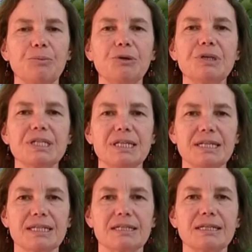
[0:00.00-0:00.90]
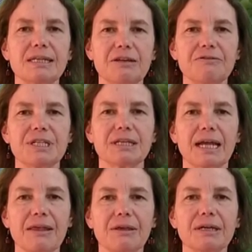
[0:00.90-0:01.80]
Communities that had lived
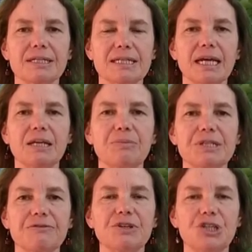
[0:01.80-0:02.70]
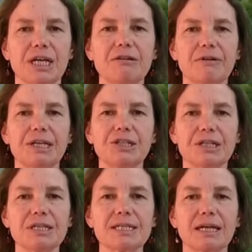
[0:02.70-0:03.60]
together as neighbours for
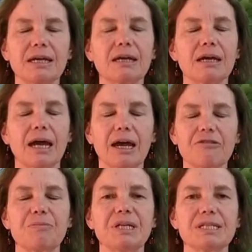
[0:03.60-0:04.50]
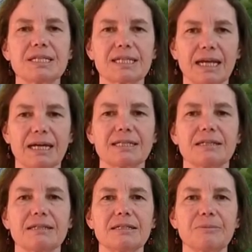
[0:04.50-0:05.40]
generations have been
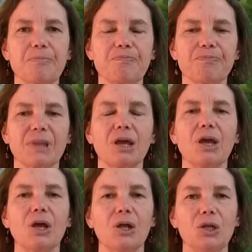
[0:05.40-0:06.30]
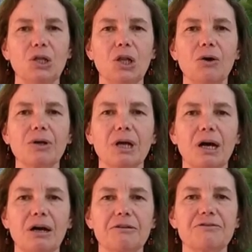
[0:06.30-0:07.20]
scattered.
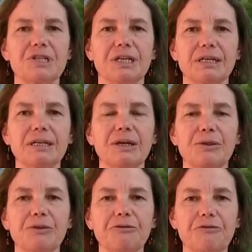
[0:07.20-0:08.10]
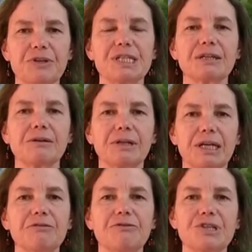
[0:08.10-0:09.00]
Long after the physical
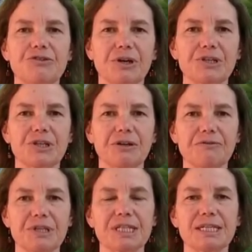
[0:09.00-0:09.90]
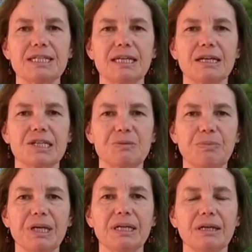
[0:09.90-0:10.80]
infrastructure of the city
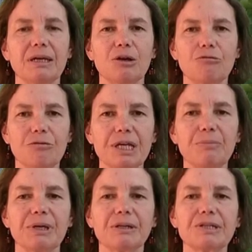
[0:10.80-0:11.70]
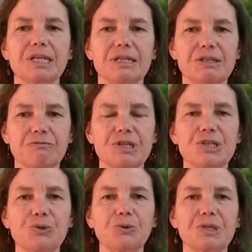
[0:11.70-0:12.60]
has been rebuilt and
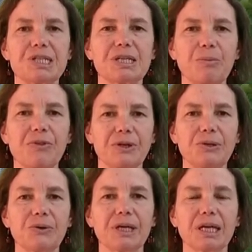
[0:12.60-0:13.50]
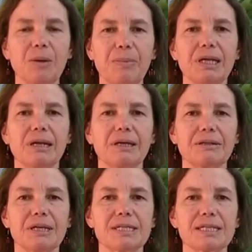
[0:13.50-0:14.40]
restored to something looking a bit
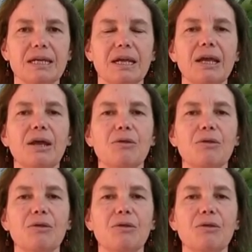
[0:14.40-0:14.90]
like this,